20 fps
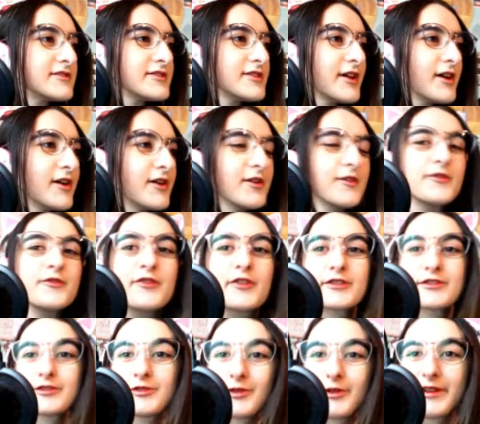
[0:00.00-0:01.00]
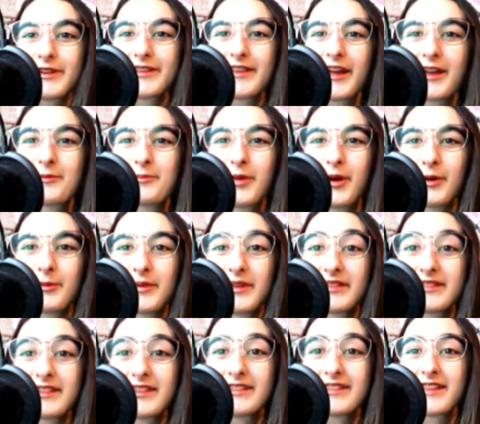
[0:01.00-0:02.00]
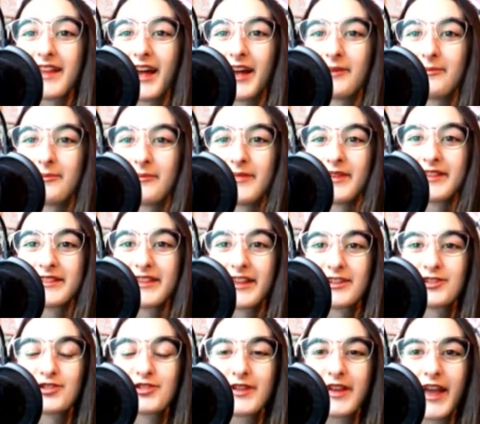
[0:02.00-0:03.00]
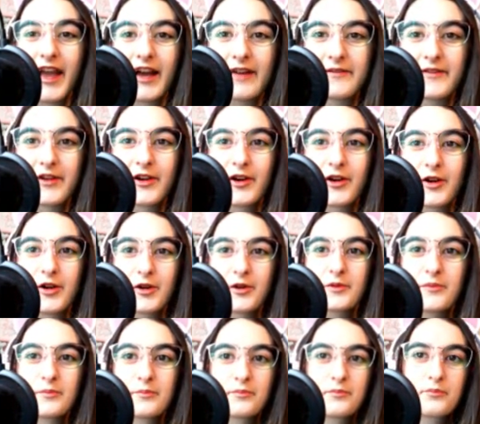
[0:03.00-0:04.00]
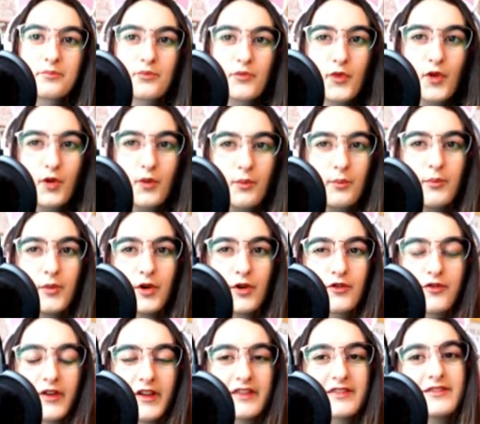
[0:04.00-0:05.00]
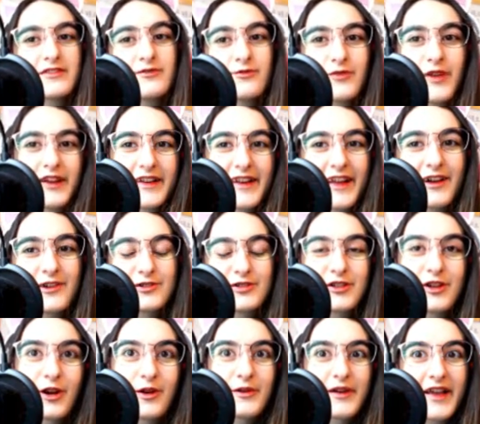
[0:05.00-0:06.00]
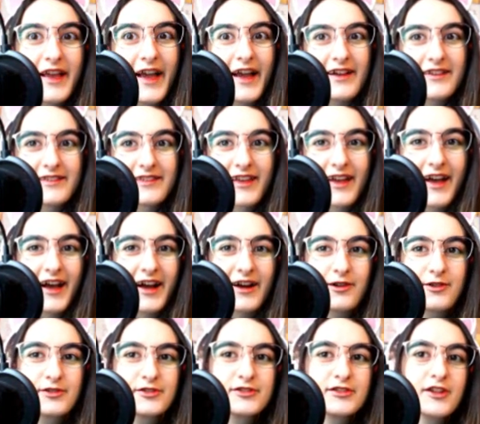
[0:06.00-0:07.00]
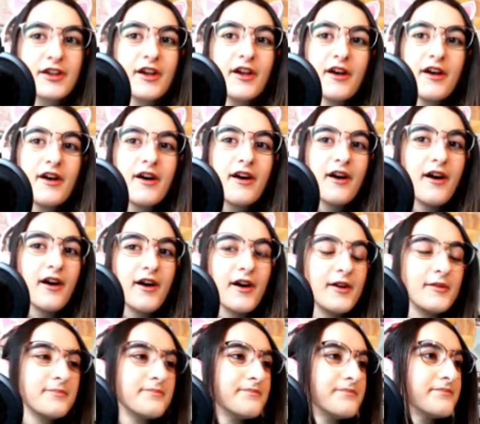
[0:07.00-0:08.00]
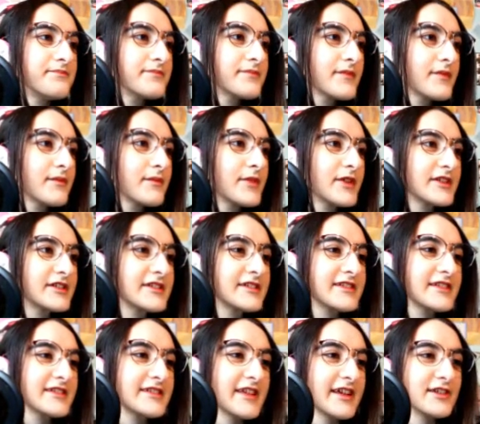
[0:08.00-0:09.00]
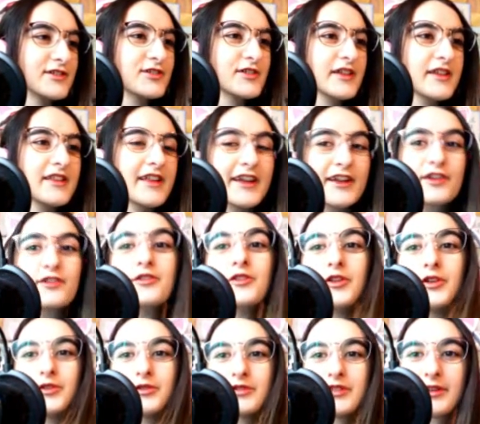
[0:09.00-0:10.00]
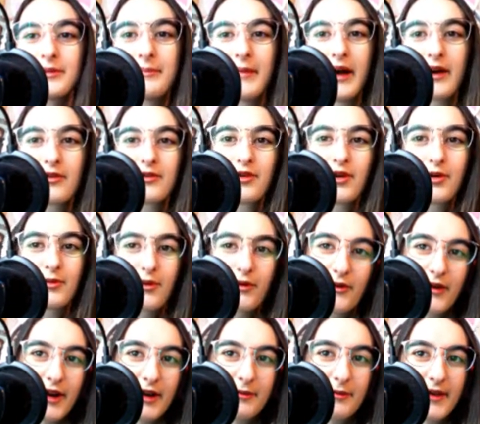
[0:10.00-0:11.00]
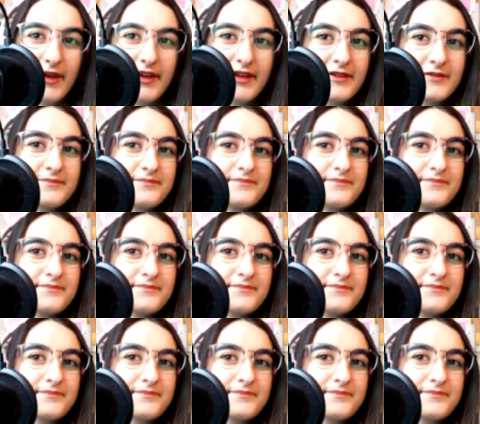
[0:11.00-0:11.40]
so for storyline purposes, I'm essentially having her move in. Right now she already has a house, but she's essentially like new to Mount Komorebi.